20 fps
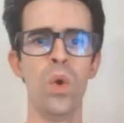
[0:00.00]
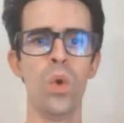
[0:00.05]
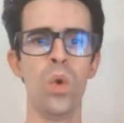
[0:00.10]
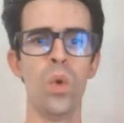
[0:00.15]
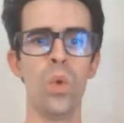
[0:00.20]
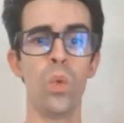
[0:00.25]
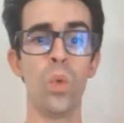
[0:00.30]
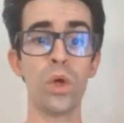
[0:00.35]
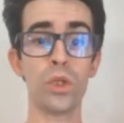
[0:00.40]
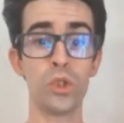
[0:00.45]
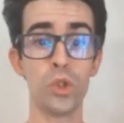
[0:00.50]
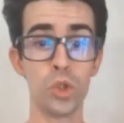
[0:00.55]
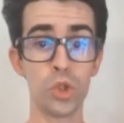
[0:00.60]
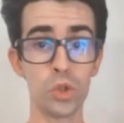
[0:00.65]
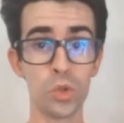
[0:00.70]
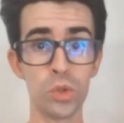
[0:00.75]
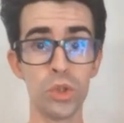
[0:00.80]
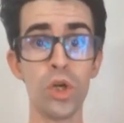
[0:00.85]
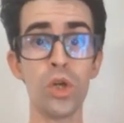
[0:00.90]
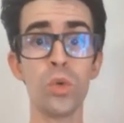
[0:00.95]
What you
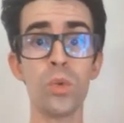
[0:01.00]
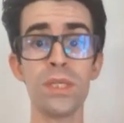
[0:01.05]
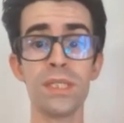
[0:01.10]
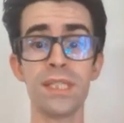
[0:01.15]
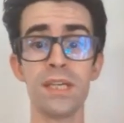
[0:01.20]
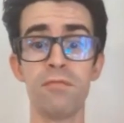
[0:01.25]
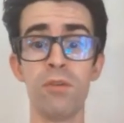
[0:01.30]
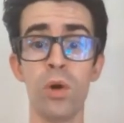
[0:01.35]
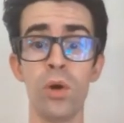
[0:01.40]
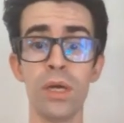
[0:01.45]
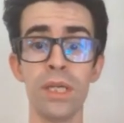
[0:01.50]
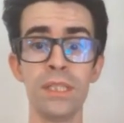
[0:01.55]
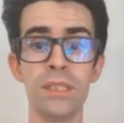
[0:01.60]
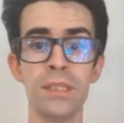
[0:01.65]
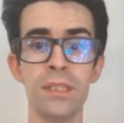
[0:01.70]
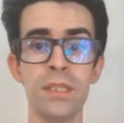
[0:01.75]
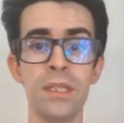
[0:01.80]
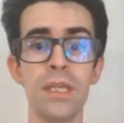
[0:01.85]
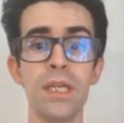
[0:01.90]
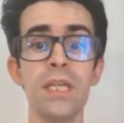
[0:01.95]
should always avoid
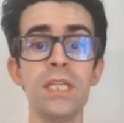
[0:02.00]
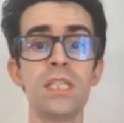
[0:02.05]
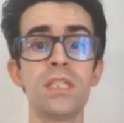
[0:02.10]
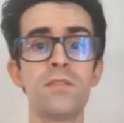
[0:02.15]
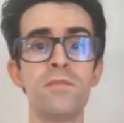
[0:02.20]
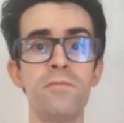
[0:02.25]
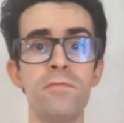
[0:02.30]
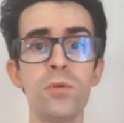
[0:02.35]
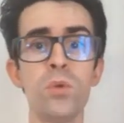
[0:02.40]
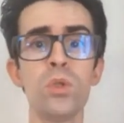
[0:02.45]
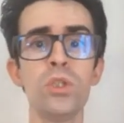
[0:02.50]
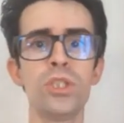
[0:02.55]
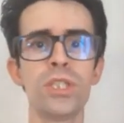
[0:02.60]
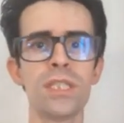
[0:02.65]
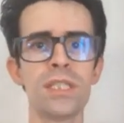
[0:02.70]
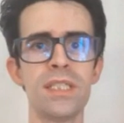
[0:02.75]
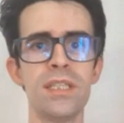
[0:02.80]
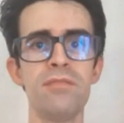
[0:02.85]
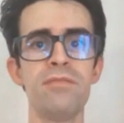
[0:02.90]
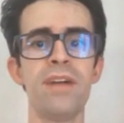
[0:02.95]
is full
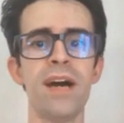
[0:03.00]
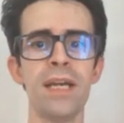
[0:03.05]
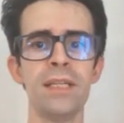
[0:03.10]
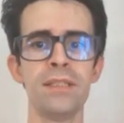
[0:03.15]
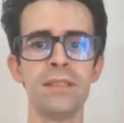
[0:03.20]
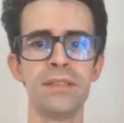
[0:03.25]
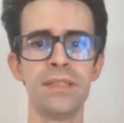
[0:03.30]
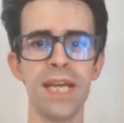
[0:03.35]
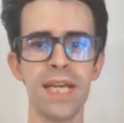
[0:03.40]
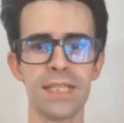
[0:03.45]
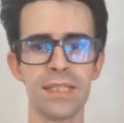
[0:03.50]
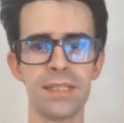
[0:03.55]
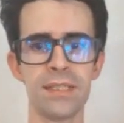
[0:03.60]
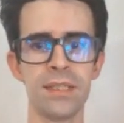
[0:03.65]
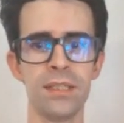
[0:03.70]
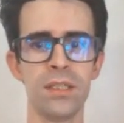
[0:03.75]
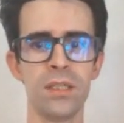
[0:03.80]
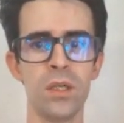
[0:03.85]
justified text,